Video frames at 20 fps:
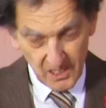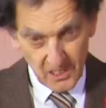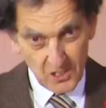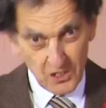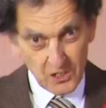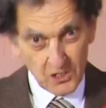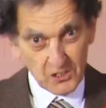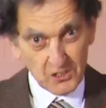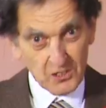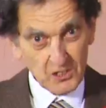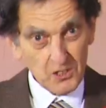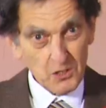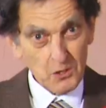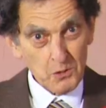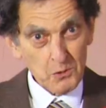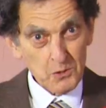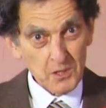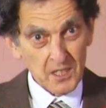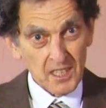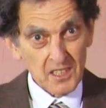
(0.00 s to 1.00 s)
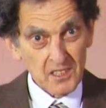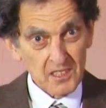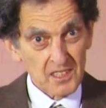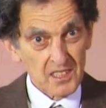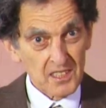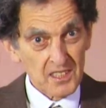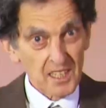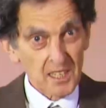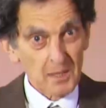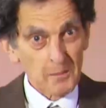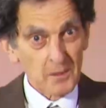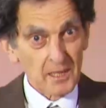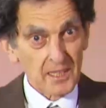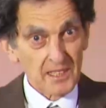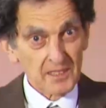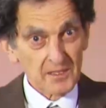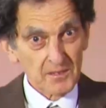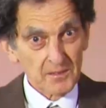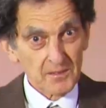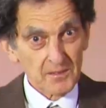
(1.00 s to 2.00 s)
God calls us to celebrate.